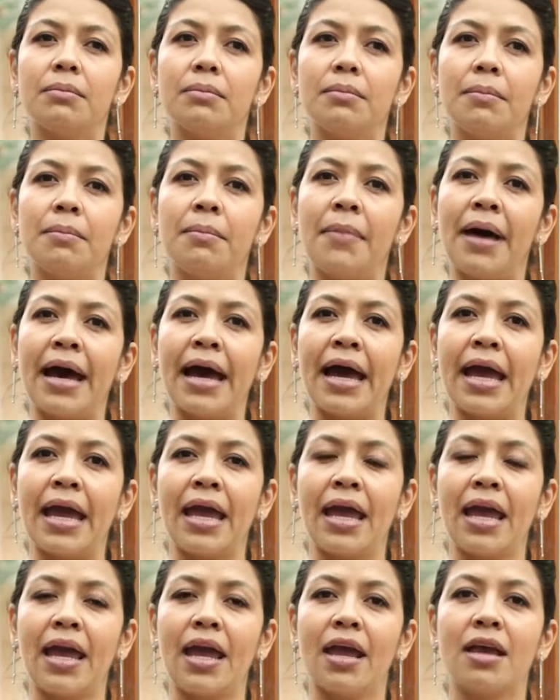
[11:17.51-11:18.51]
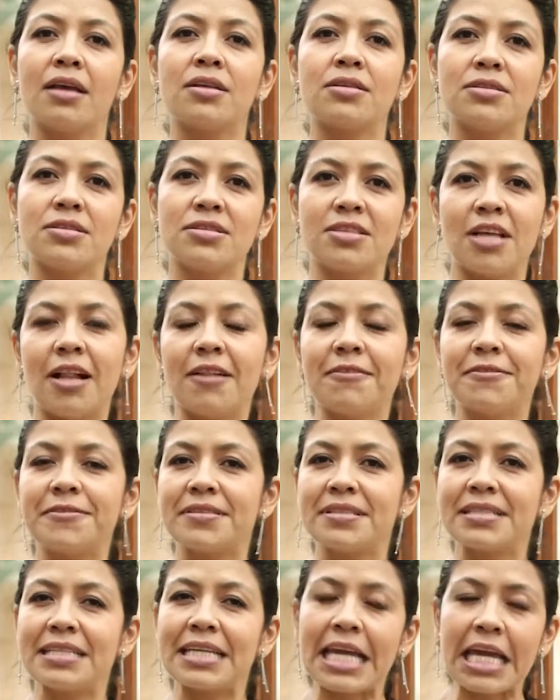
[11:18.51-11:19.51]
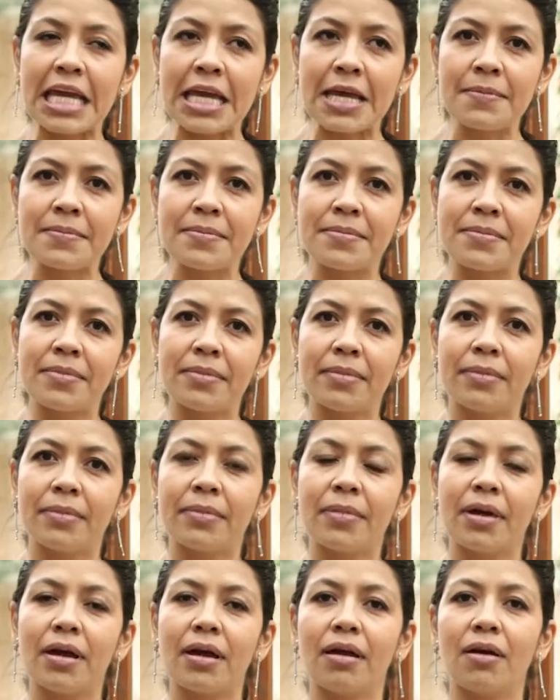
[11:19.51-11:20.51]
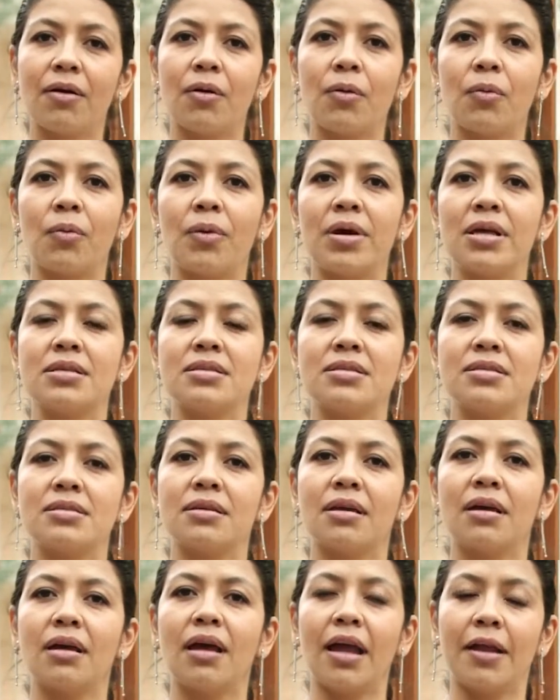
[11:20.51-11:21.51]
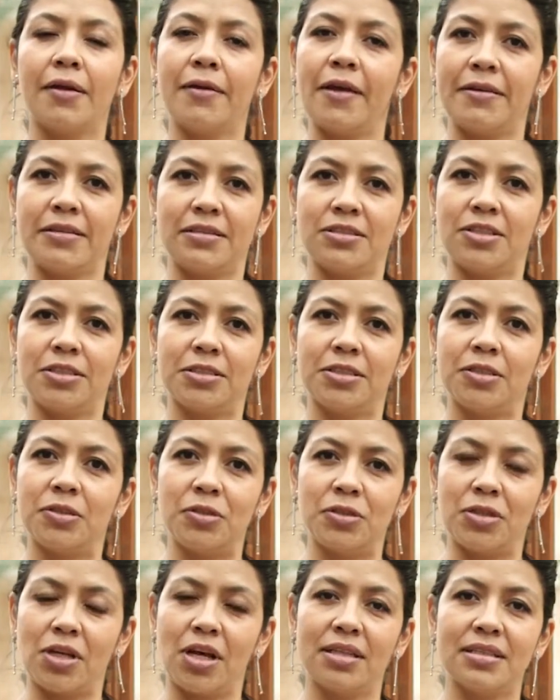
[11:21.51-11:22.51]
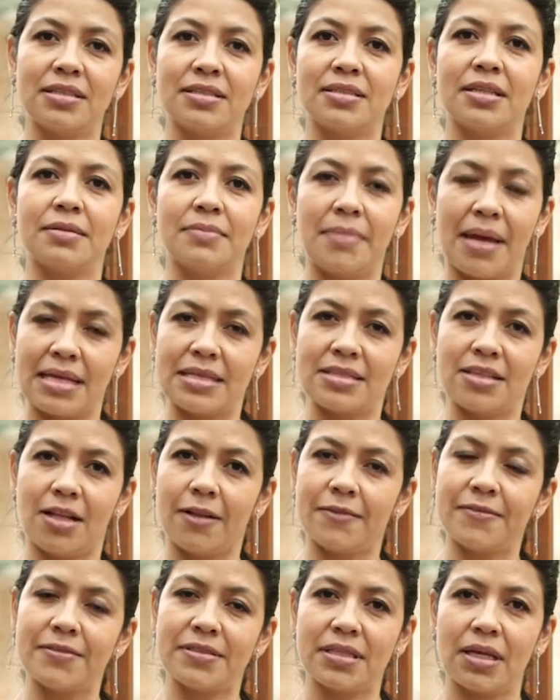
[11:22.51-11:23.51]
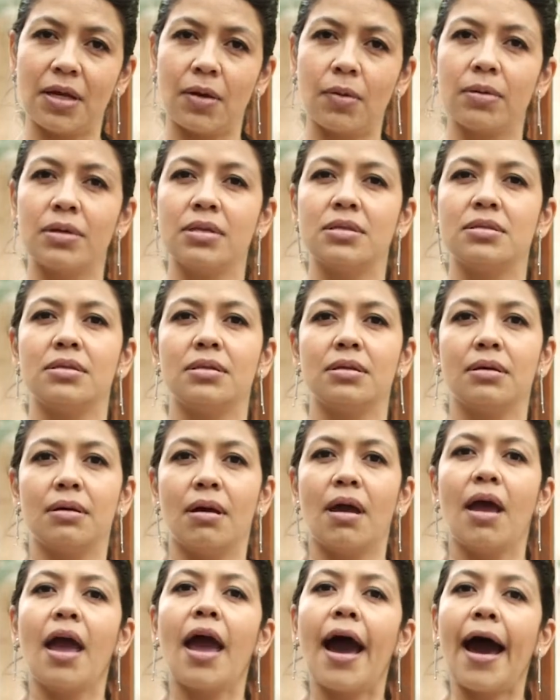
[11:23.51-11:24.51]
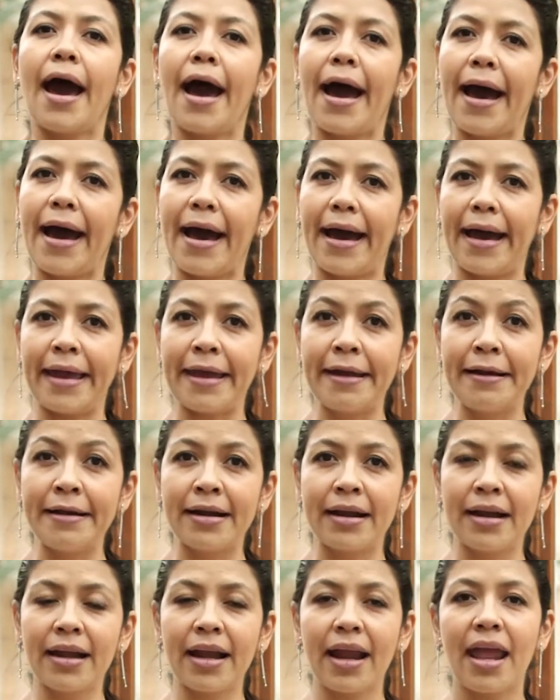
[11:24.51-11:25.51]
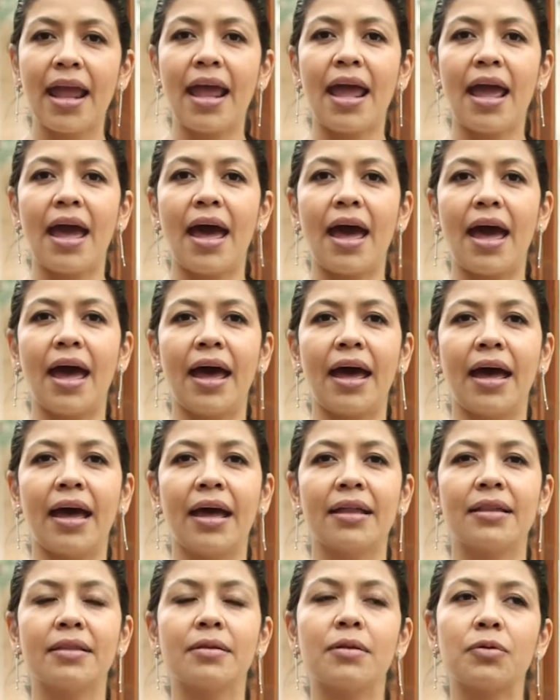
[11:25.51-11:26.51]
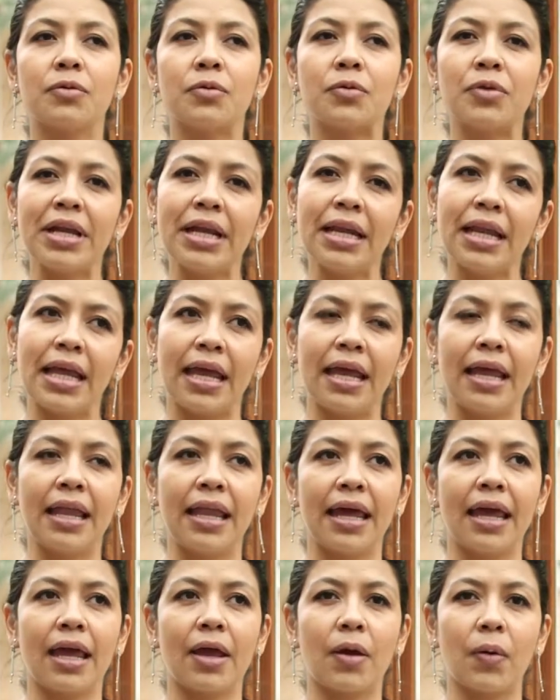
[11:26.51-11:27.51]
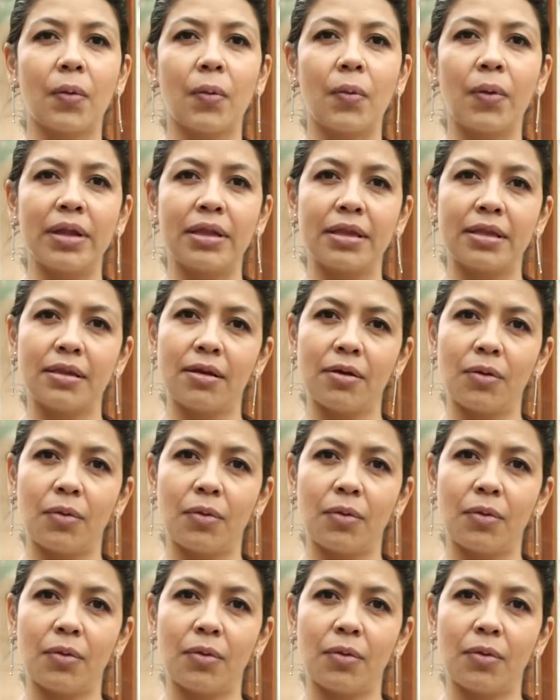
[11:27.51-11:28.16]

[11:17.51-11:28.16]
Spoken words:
My self-esteem was, I started to notice that my self-esteem was higher, and really like what